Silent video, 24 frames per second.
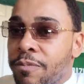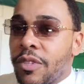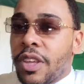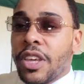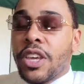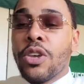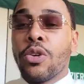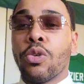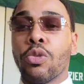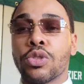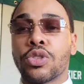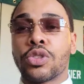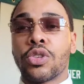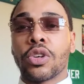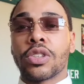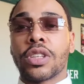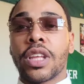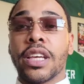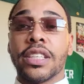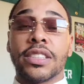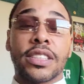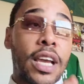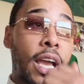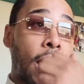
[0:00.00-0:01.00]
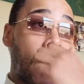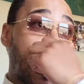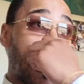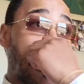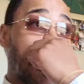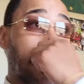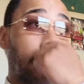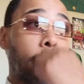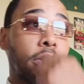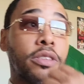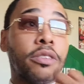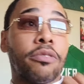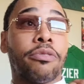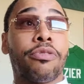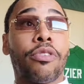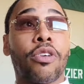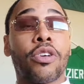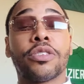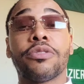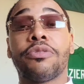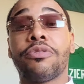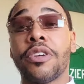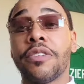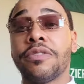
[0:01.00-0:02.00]
Eagles took their time. But the
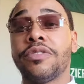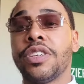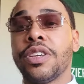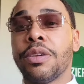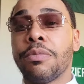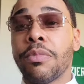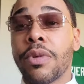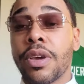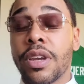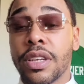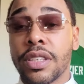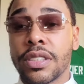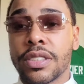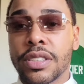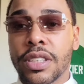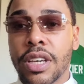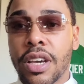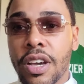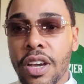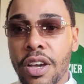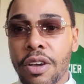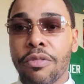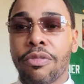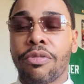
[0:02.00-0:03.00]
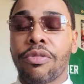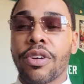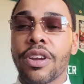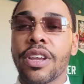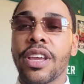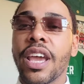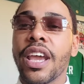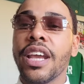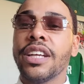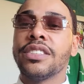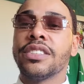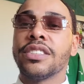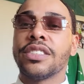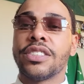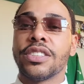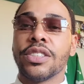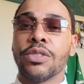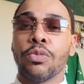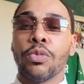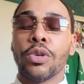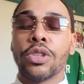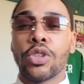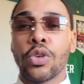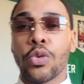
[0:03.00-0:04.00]
first 15 minutes of free agency,
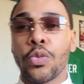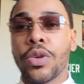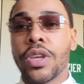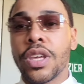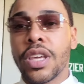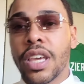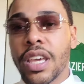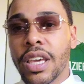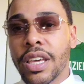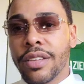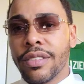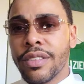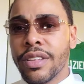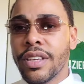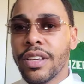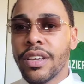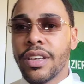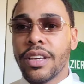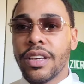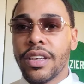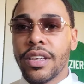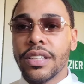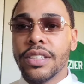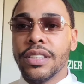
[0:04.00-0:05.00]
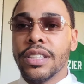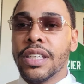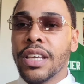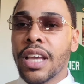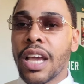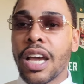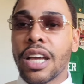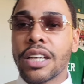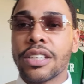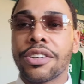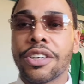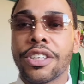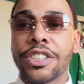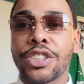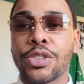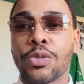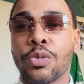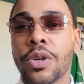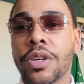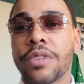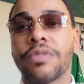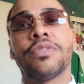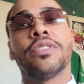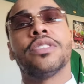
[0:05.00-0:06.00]
what did we get? DeAndre
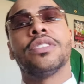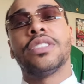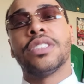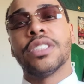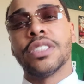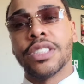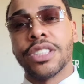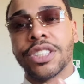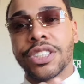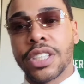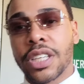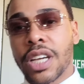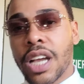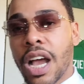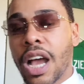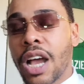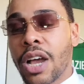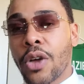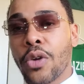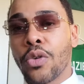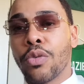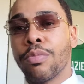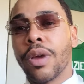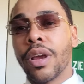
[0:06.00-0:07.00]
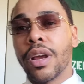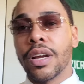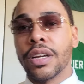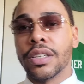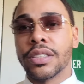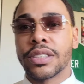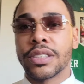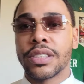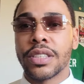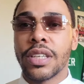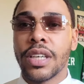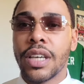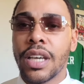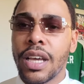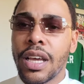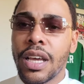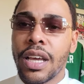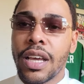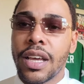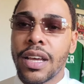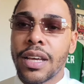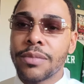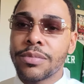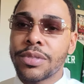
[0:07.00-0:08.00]
Swift to the Chicago Bears.
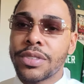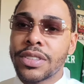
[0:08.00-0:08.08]
I'm